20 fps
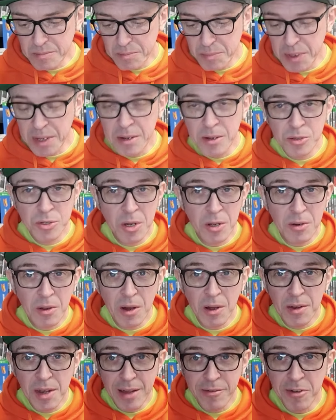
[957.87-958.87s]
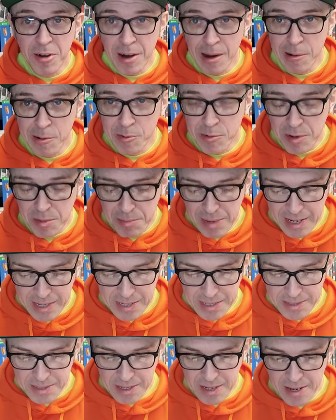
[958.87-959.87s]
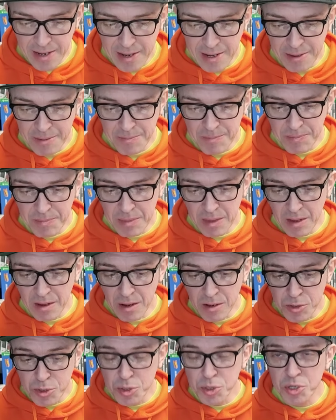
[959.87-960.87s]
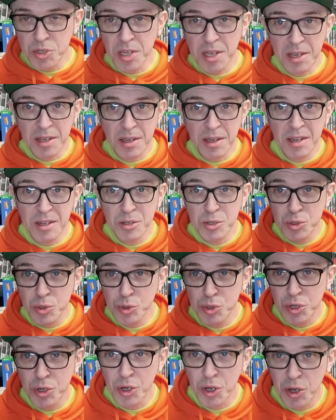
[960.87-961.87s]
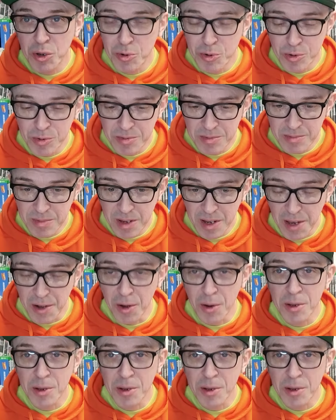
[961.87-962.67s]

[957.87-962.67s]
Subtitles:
Because I never owned one back in the day. I just think it's such a cool and